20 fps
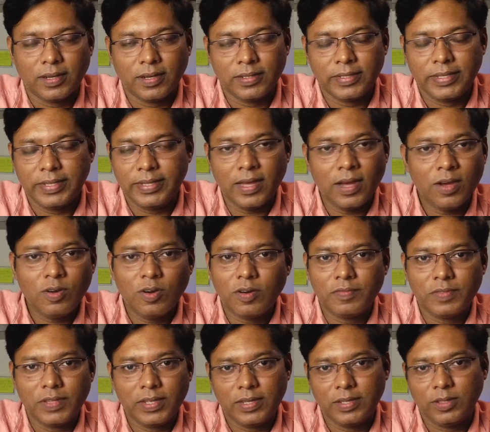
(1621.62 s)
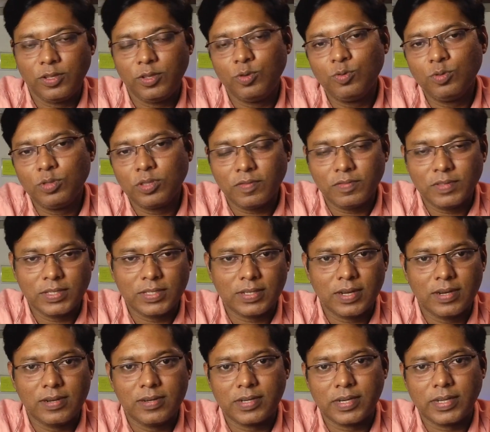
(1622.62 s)
The youth of this
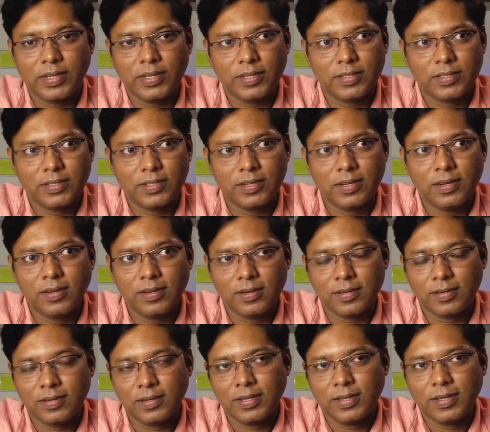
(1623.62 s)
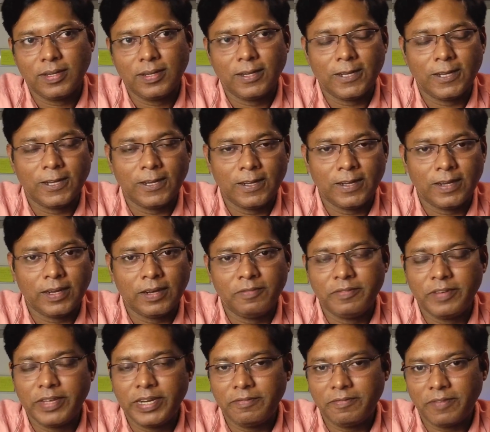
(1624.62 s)
country is still a
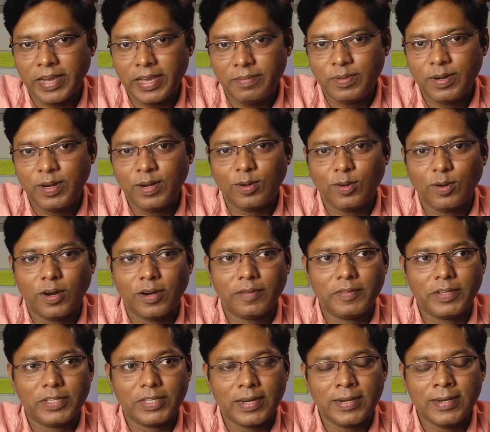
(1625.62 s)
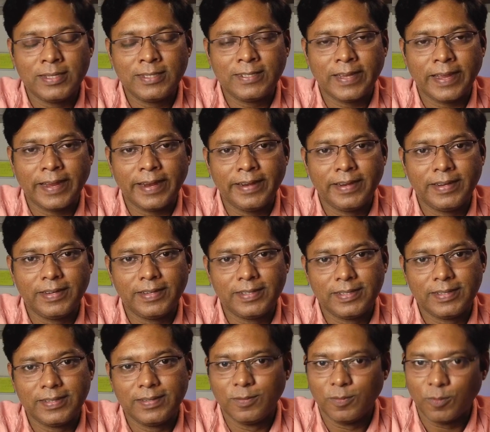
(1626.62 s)
very vibrant lot which
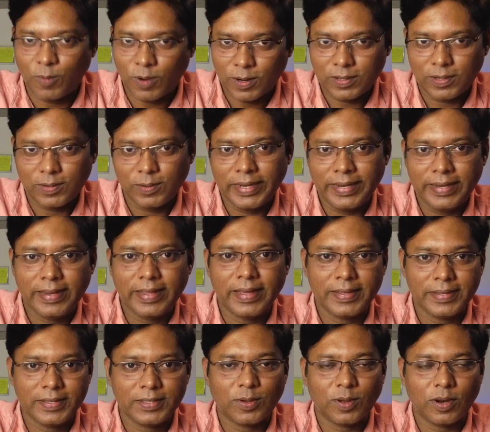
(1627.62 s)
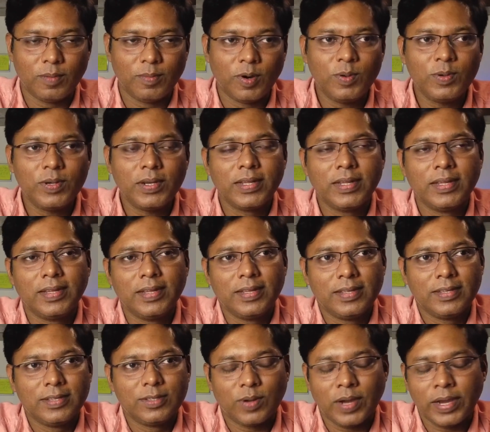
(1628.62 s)
understand what India is all about.
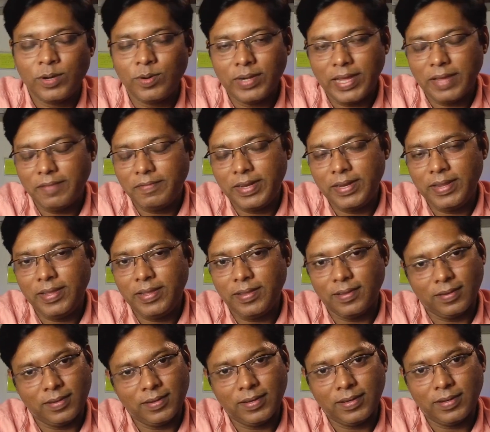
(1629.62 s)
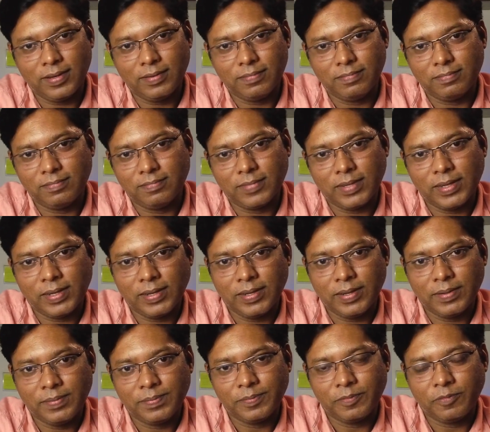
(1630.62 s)
So I don't have any
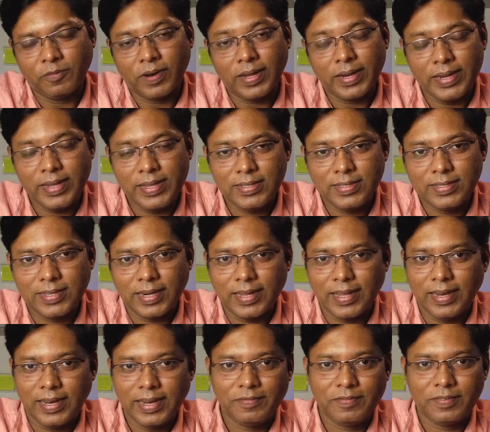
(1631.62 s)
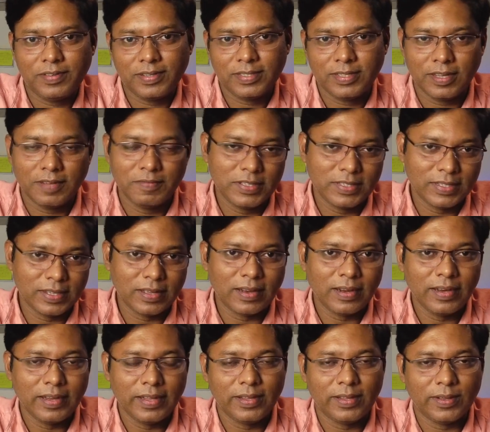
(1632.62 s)
worries that I left service
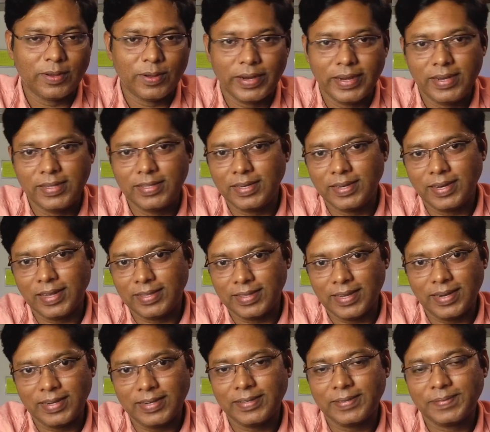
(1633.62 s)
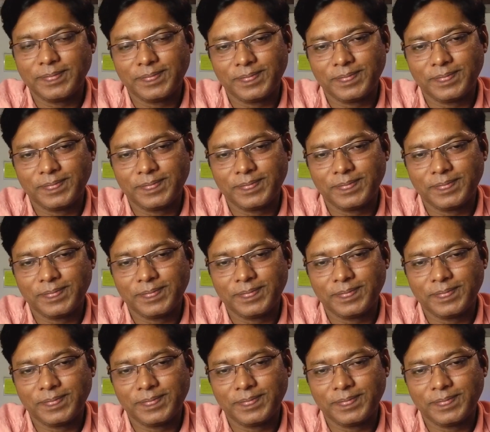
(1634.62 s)
early or anything like that.